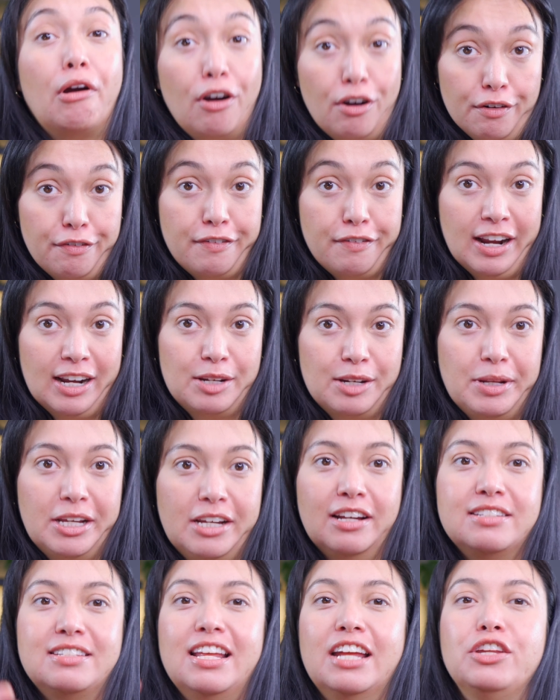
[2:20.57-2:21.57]
perfect
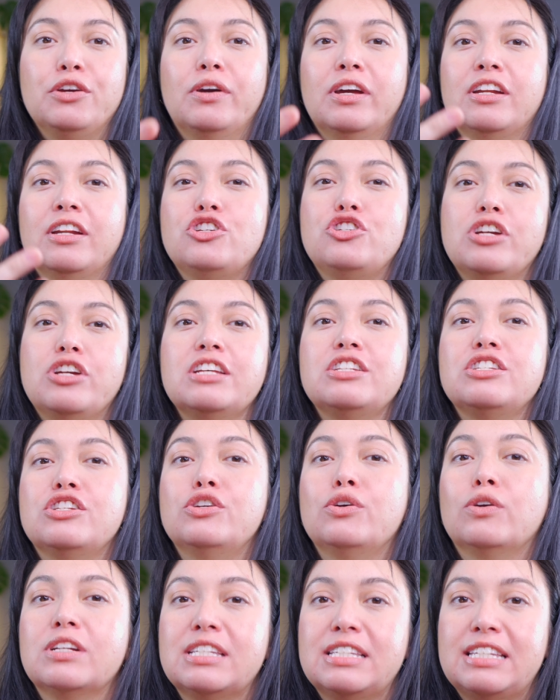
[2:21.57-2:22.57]
because then you can
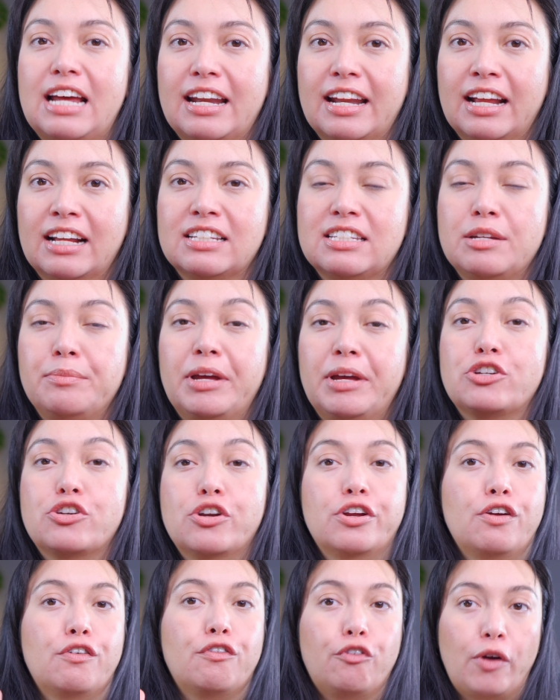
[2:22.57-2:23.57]
adjust your settings to make
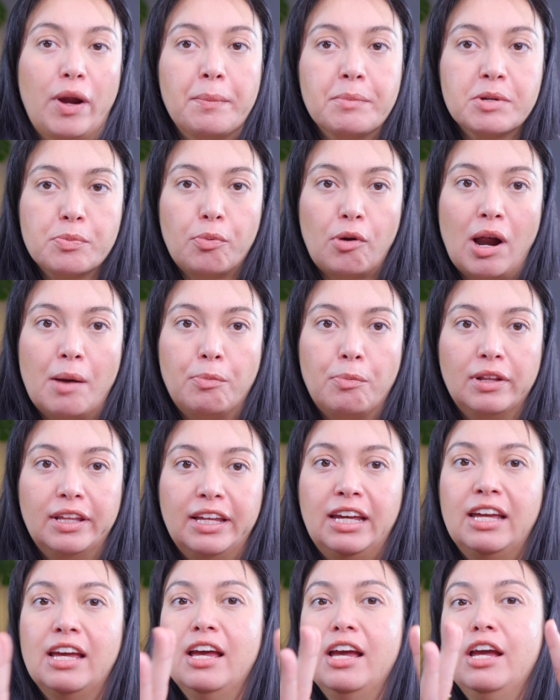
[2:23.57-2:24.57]
sure you're framed
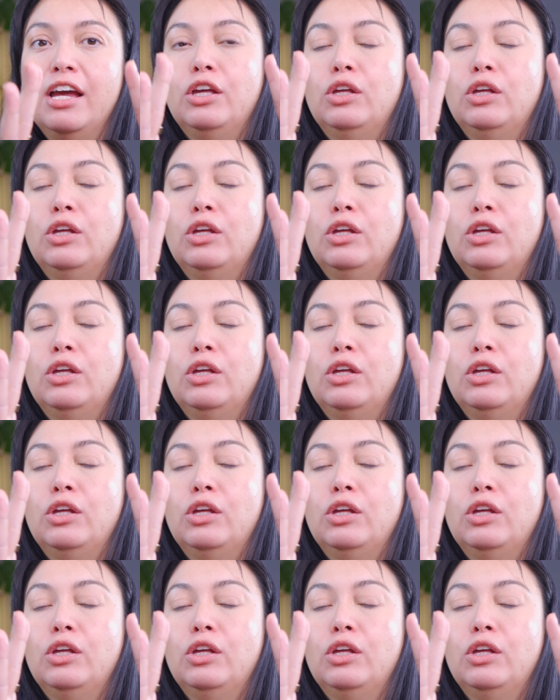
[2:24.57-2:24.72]
properly.